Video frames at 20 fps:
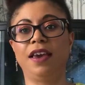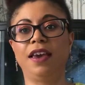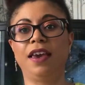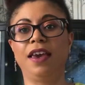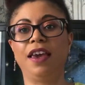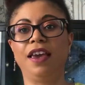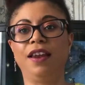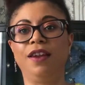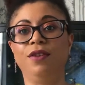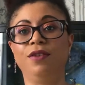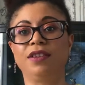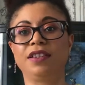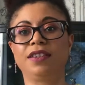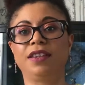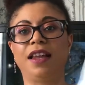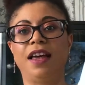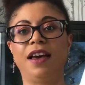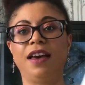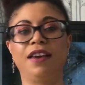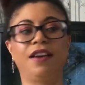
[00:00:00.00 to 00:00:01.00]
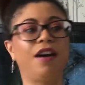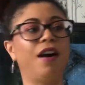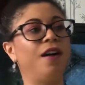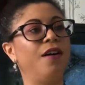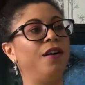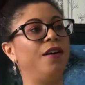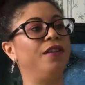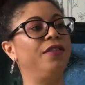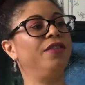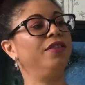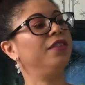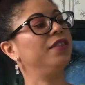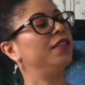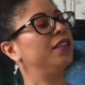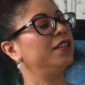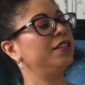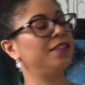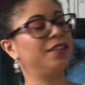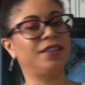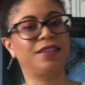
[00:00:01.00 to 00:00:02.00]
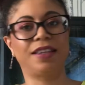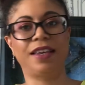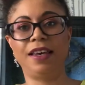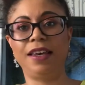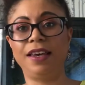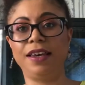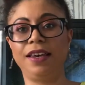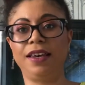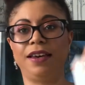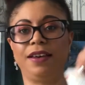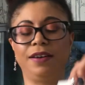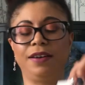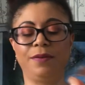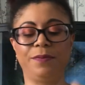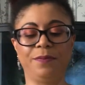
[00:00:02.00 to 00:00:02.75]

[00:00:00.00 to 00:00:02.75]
it looks like on the skin.